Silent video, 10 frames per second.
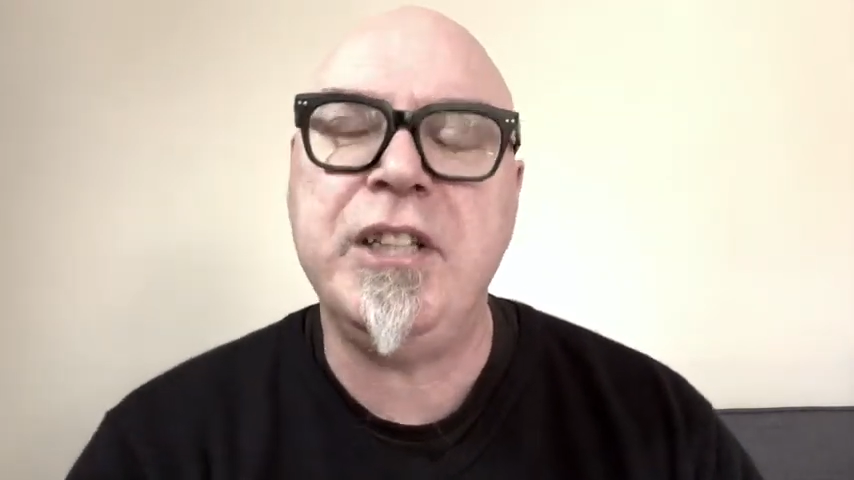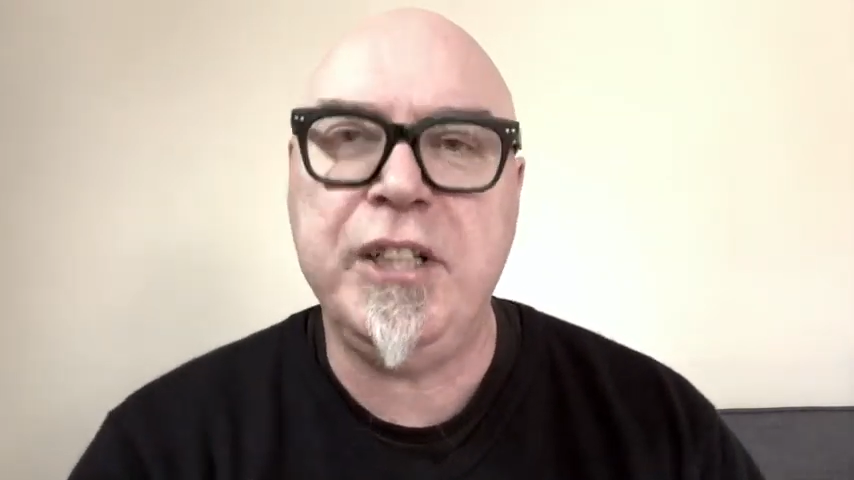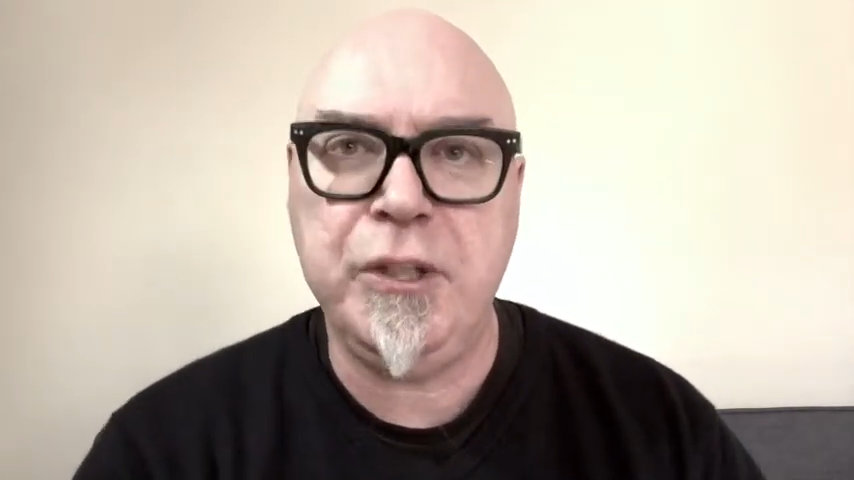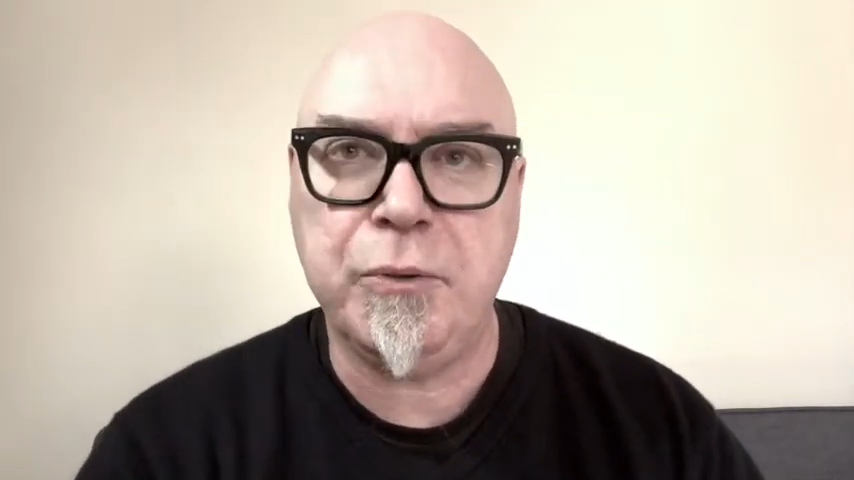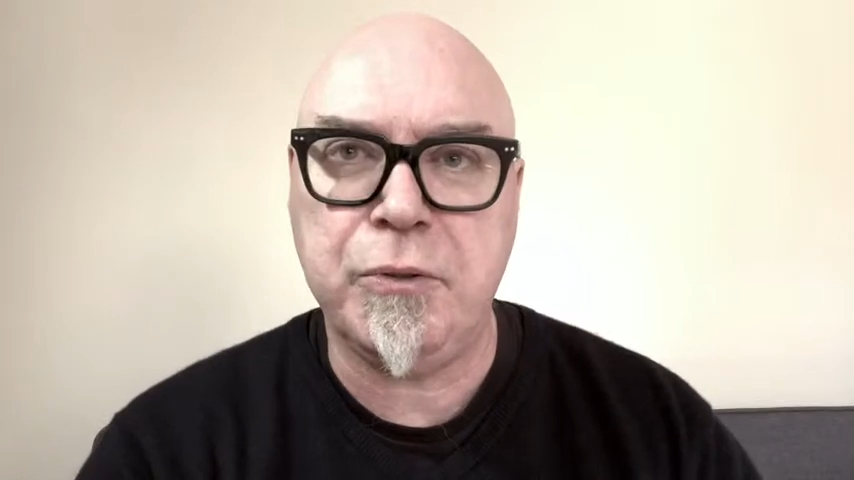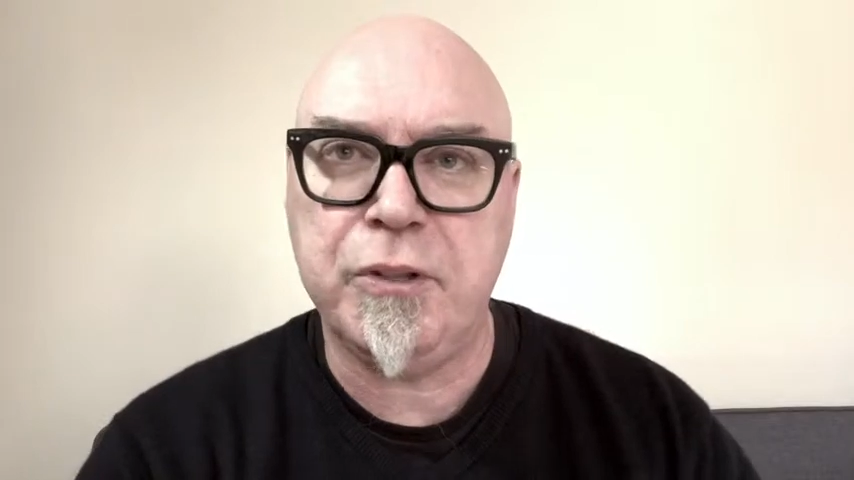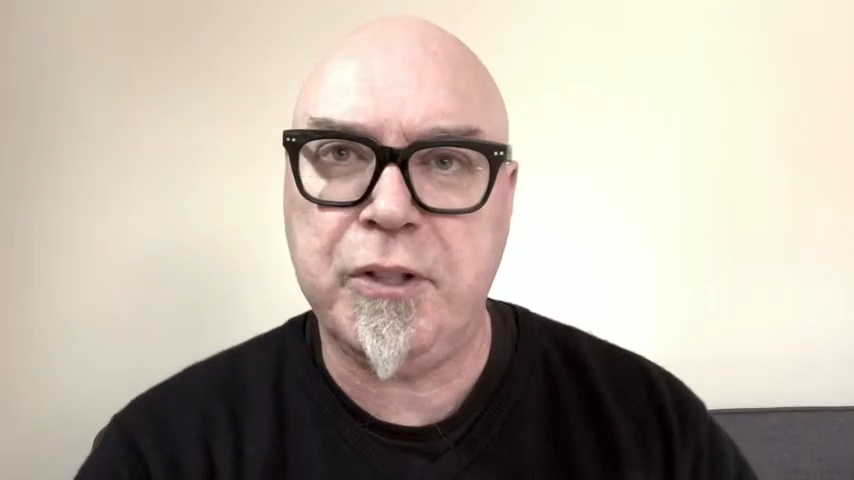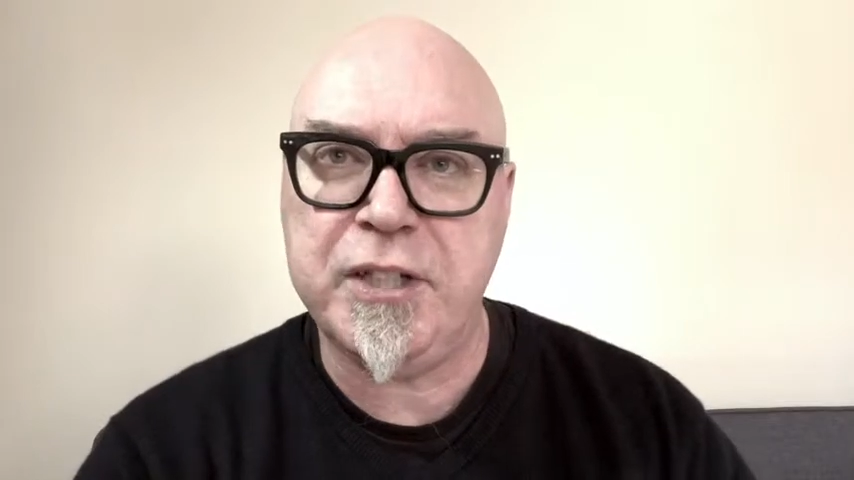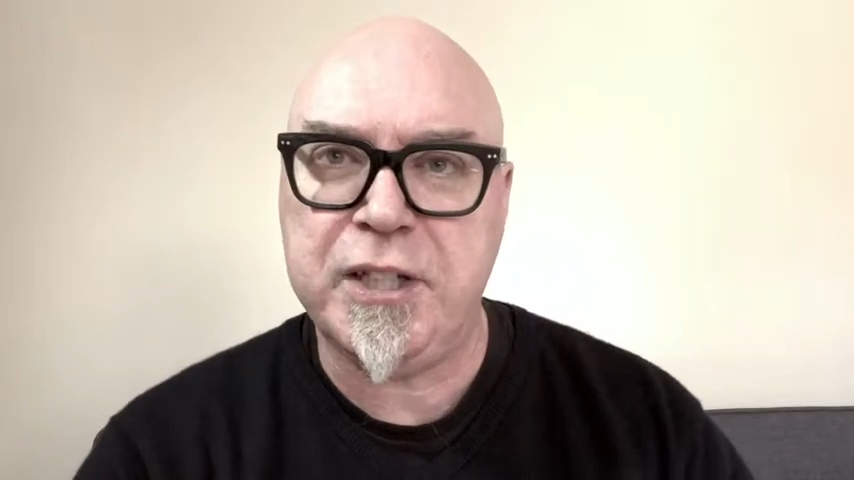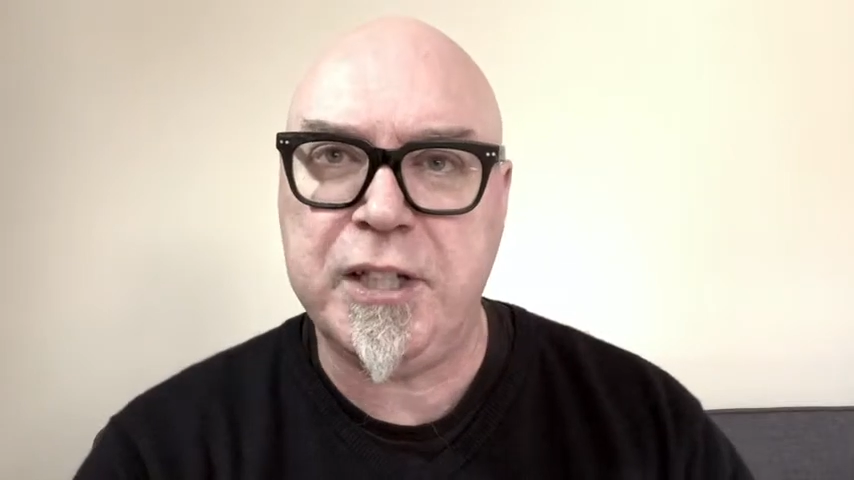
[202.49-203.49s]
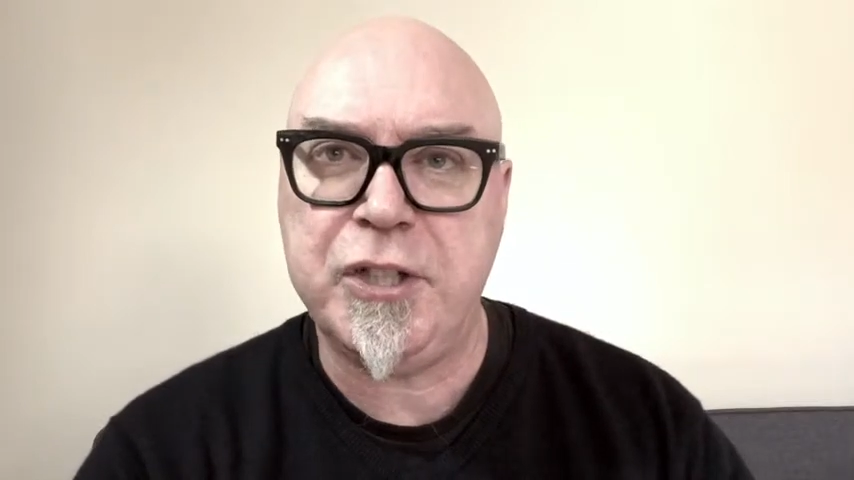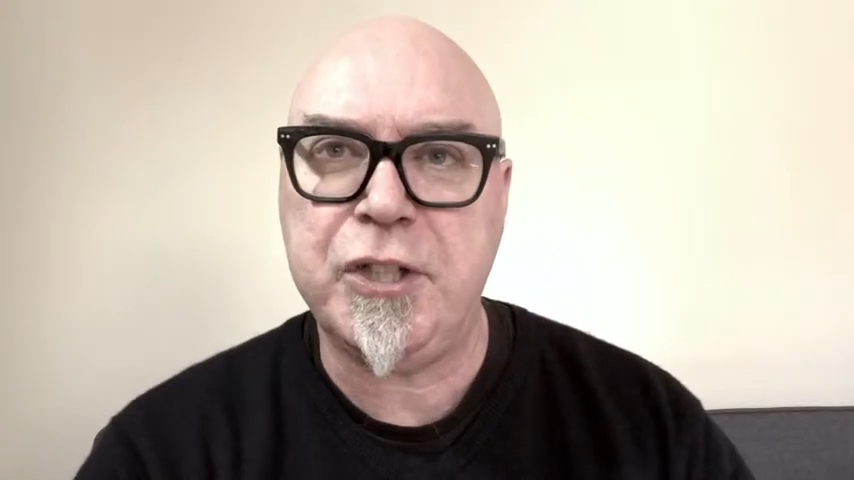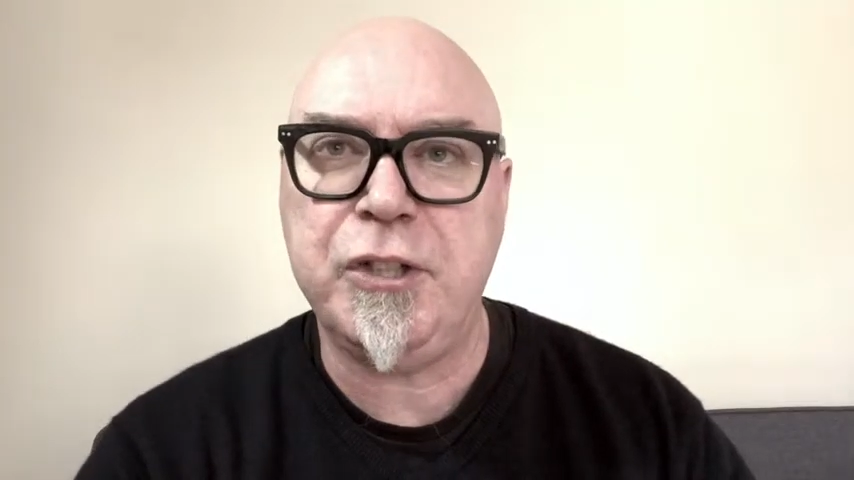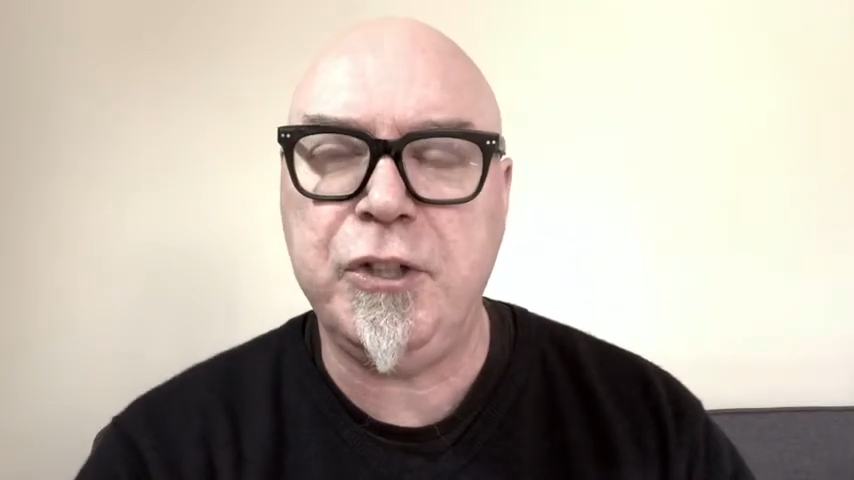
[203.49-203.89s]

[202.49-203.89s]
in your organisation.